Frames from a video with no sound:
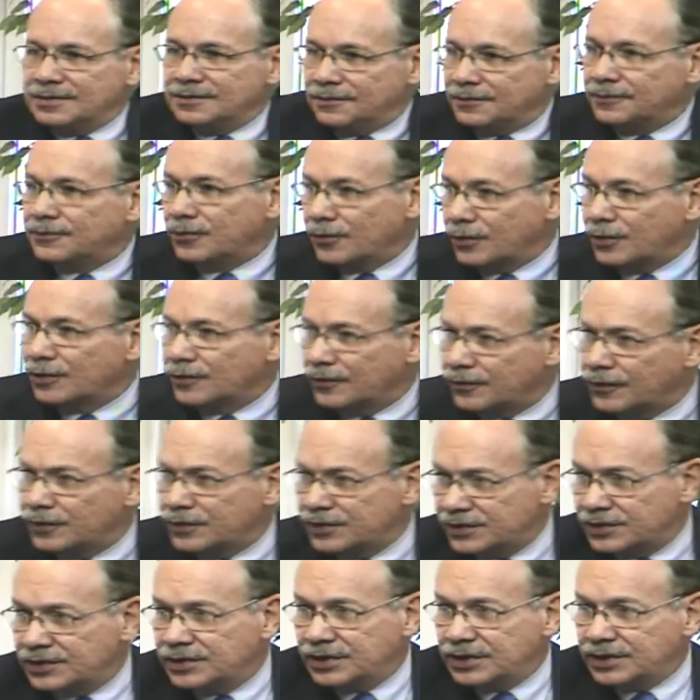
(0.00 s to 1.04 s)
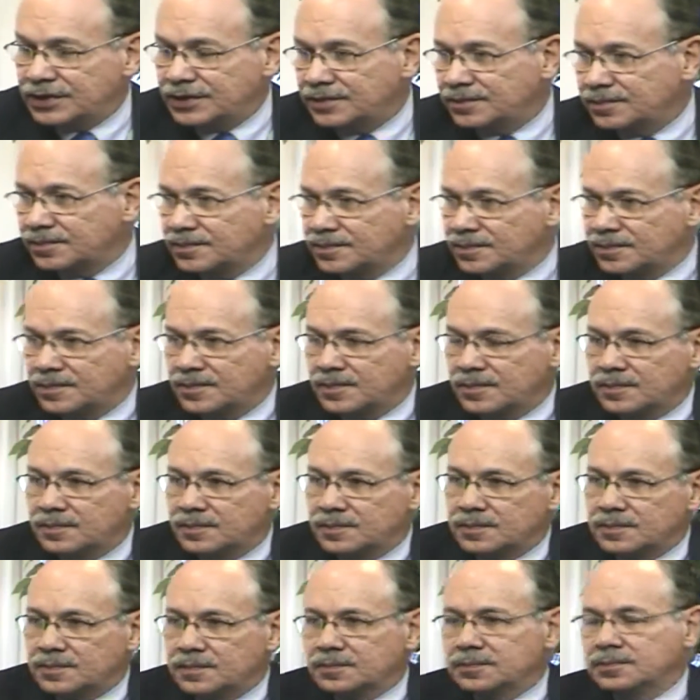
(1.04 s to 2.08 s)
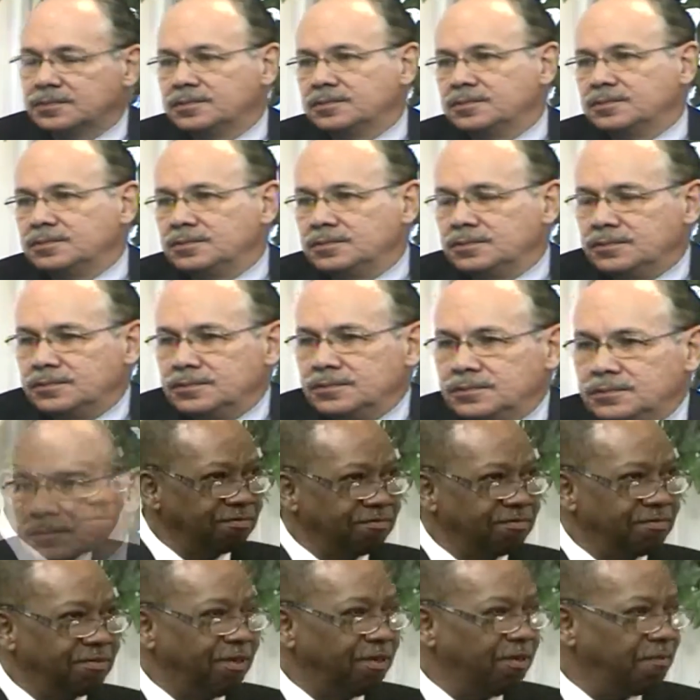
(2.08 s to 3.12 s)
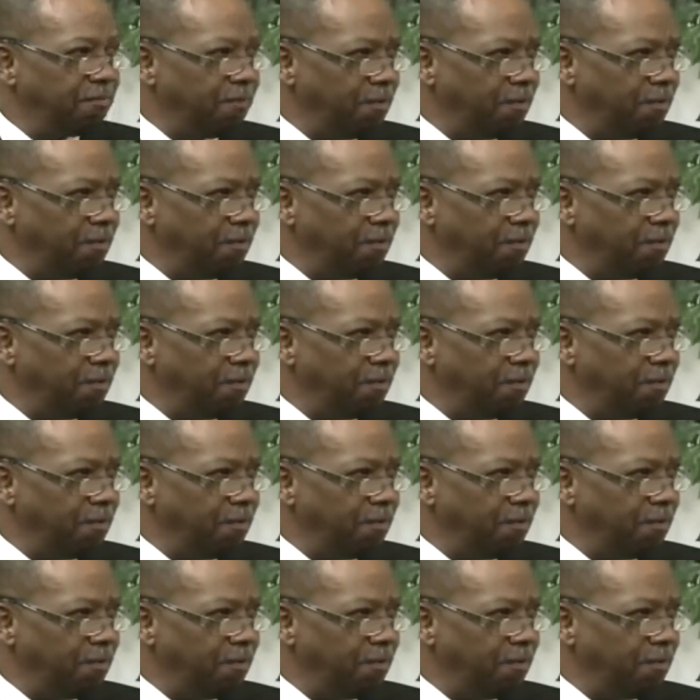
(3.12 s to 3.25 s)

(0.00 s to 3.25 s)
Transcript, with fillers: for, for the city. Now, you mentioned uh,